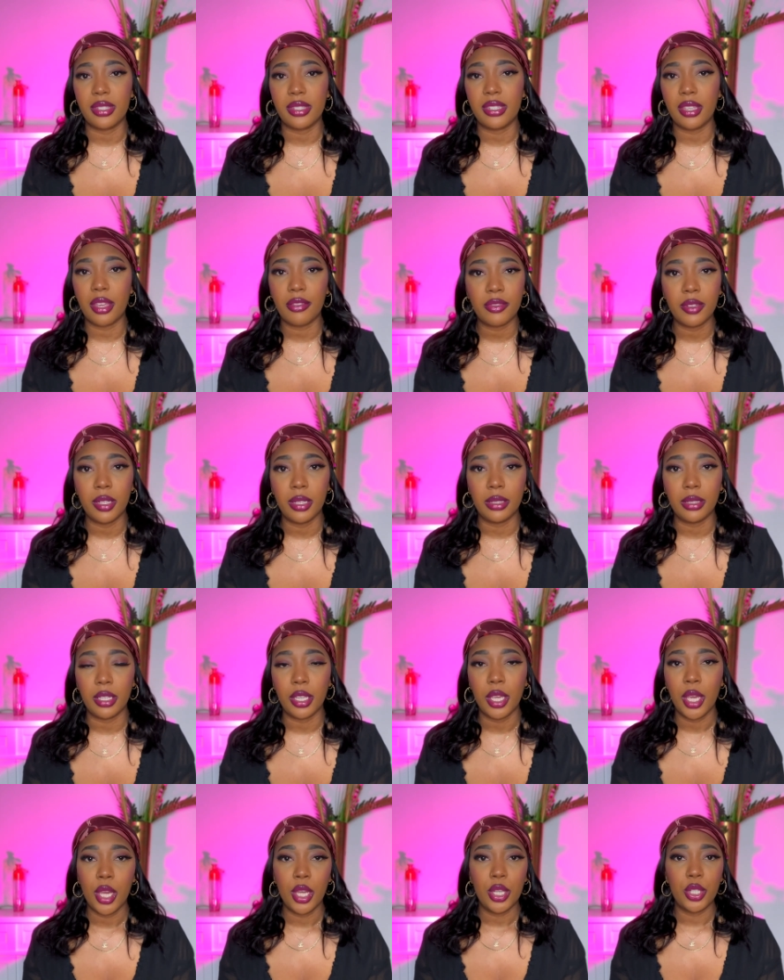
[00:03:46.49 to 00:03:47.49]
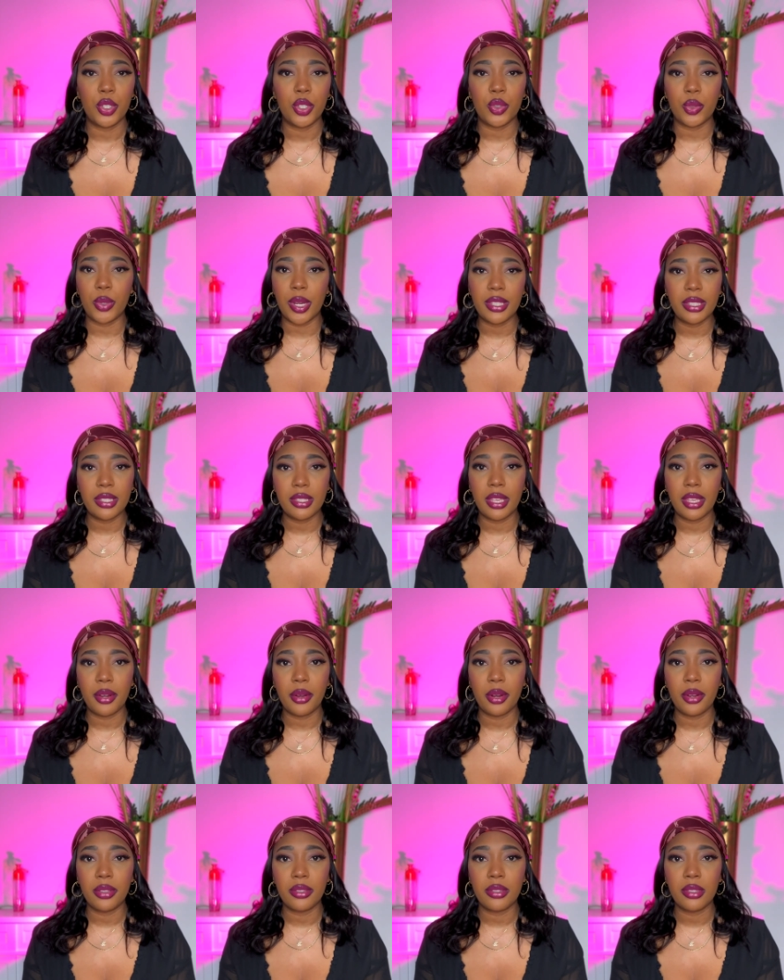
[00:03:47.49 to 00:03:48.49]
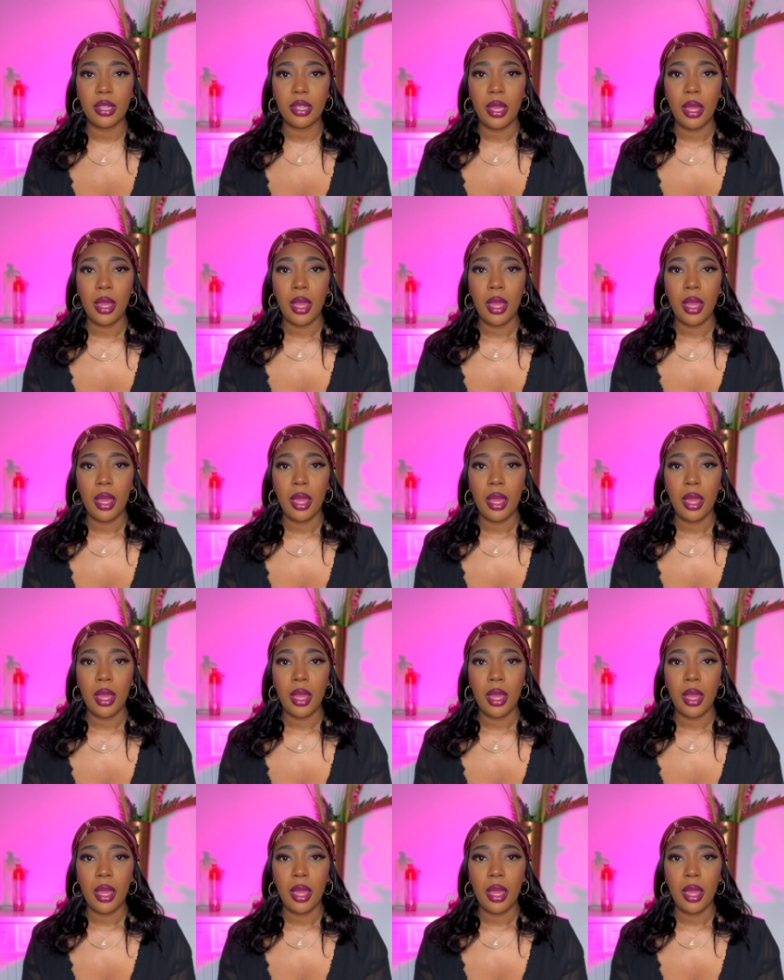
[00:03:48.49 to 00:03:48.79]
definitely trendsetters